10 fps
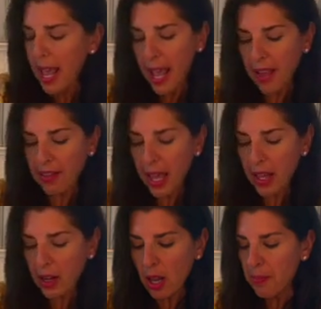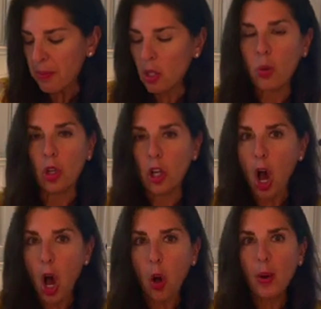And then you could
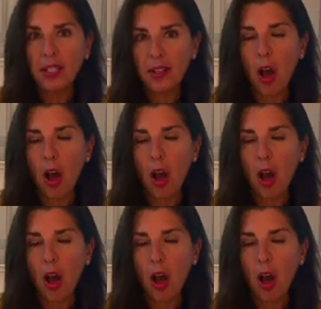always